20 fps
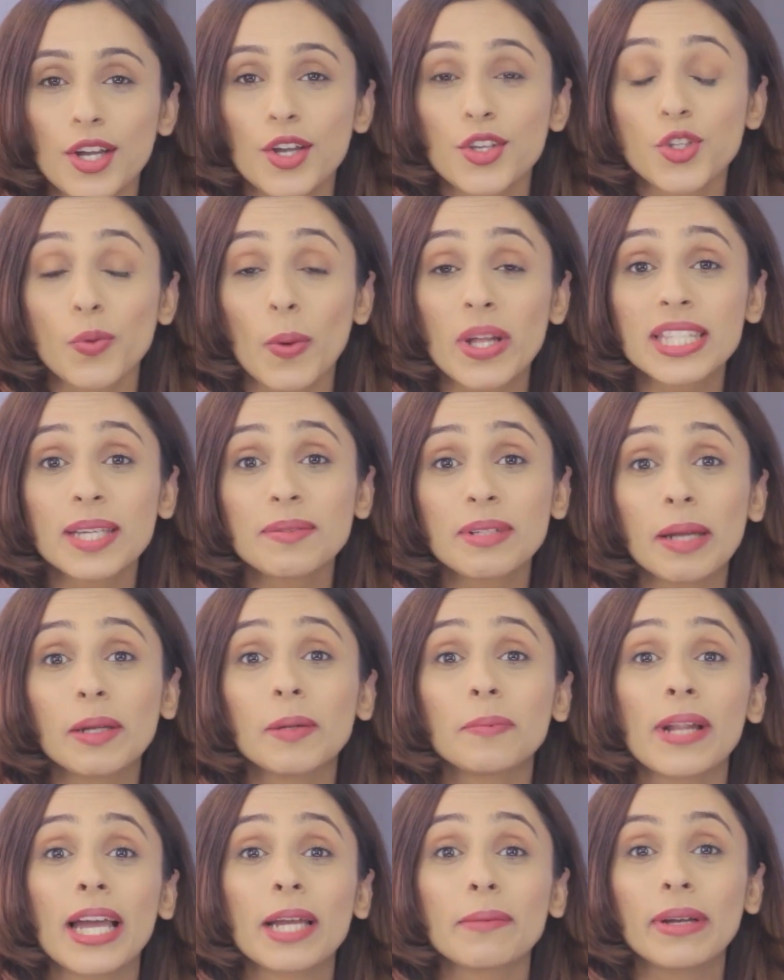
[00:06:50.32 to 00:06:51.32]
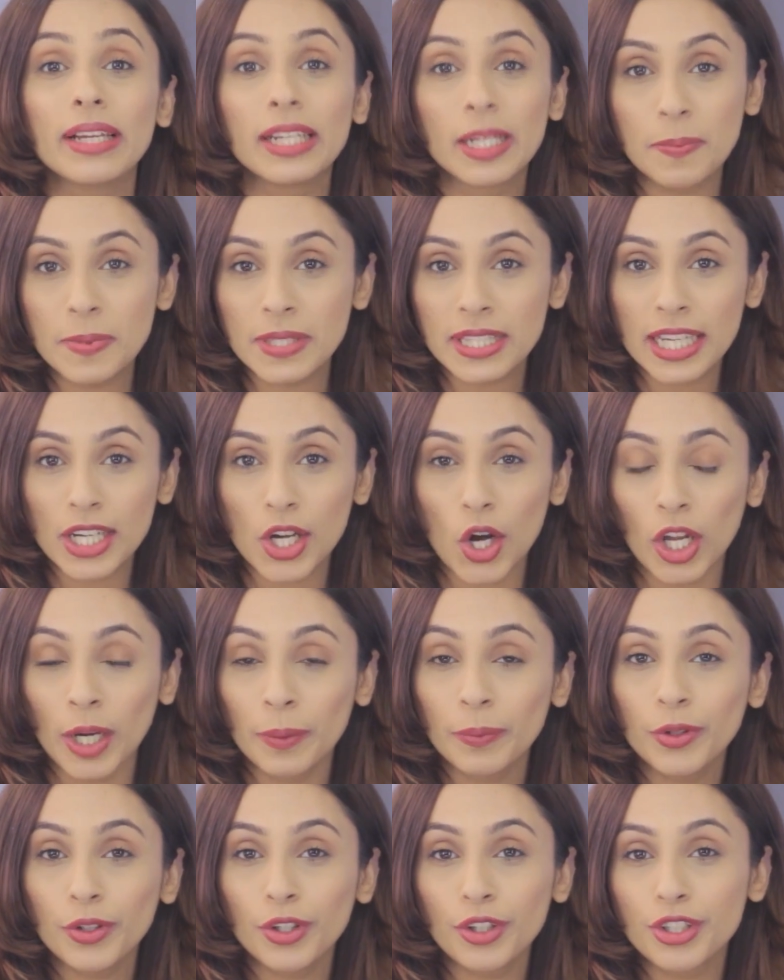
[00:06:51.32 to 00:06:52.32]
So once I'm done applying my lipstick, all
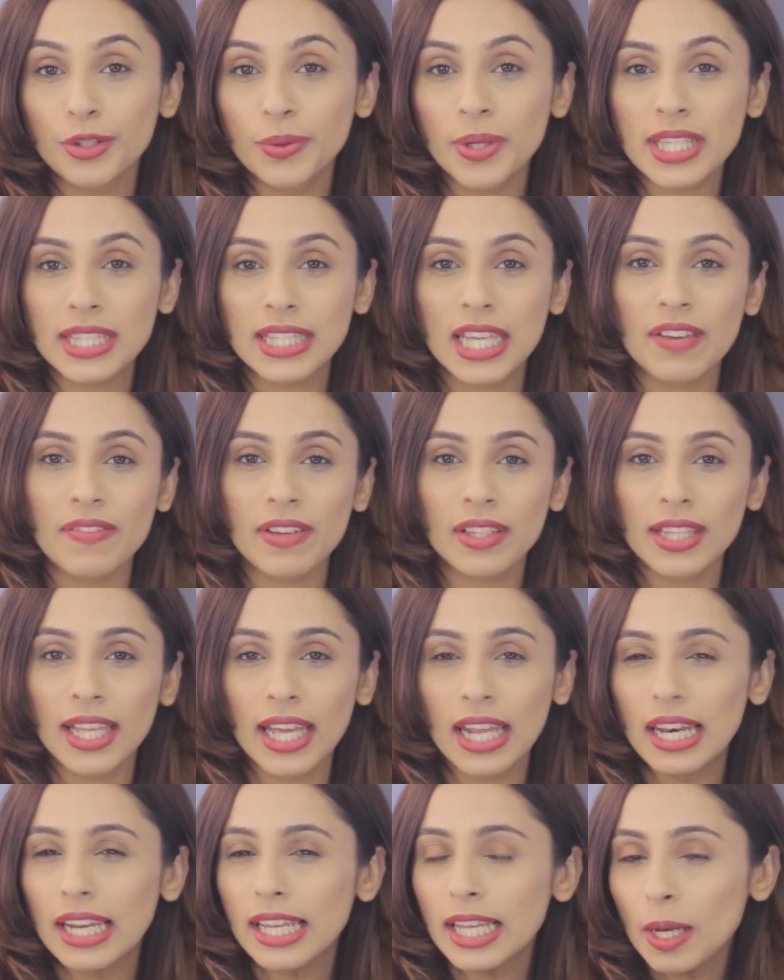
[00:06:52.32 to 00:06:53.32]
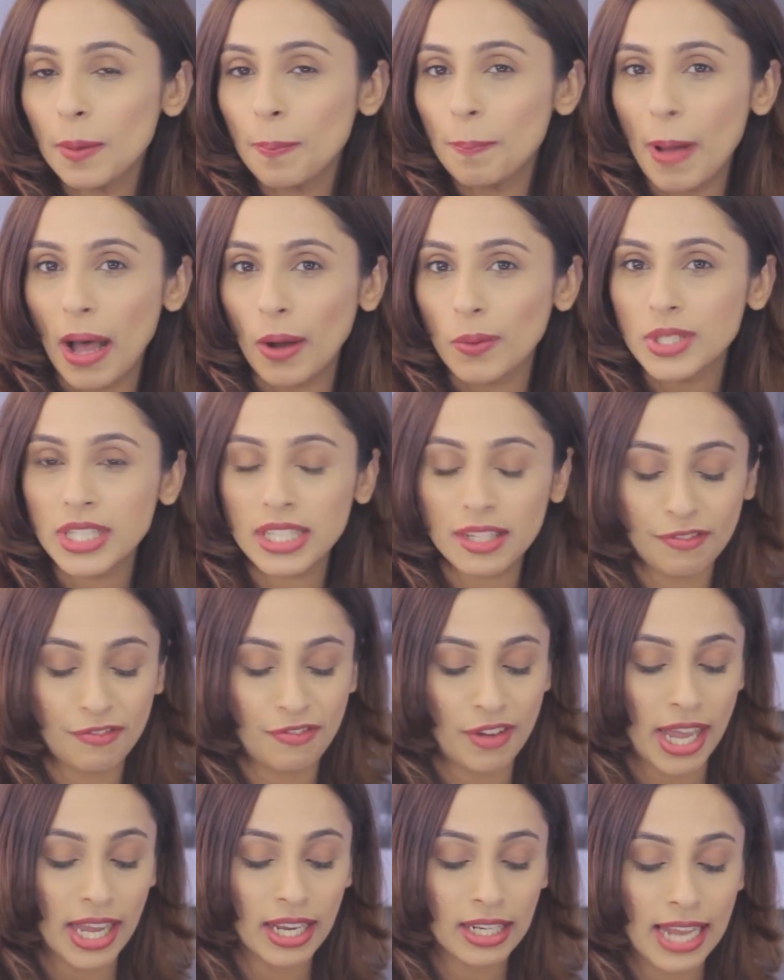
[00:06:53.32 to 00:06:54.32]
I'm going to do is give it that little pouty
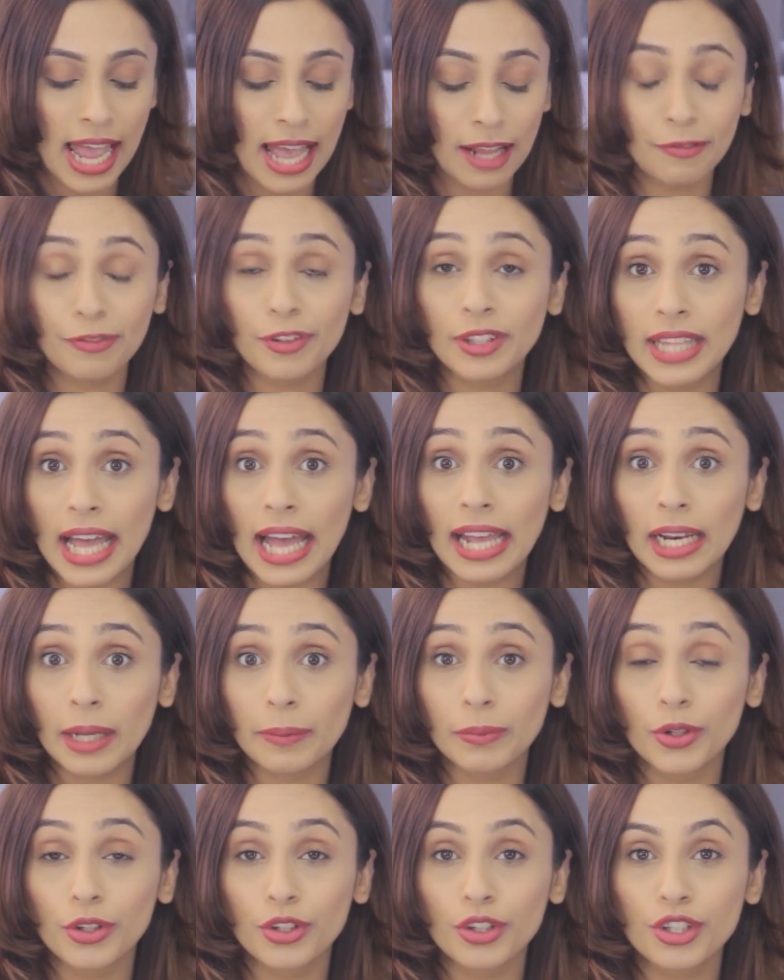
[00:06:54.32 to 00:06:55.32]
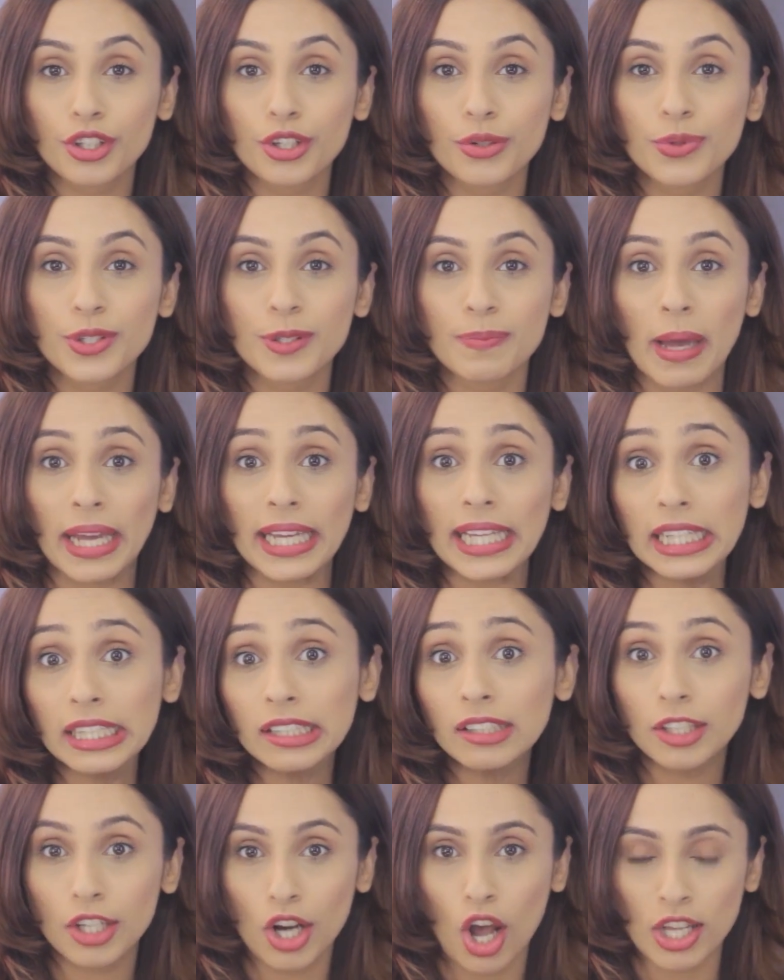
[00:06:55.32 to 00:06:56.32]
effect, and for that I'm going to use my
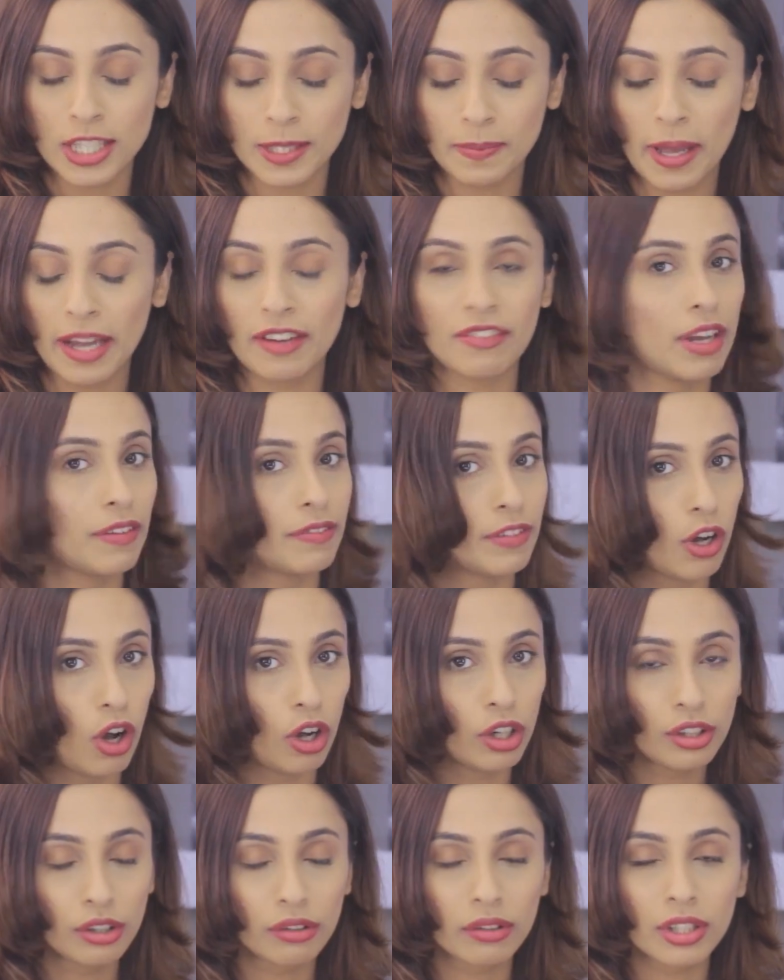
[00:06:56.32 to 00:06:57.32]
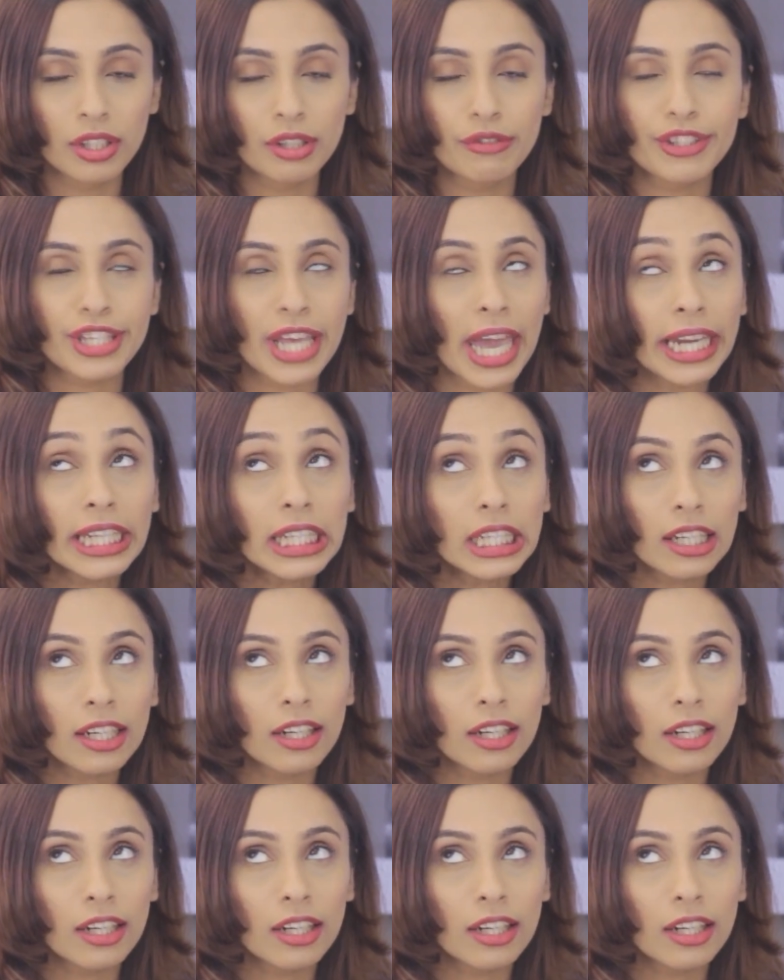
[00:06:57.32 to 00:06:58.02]
clear gloss by Revlon. You can use any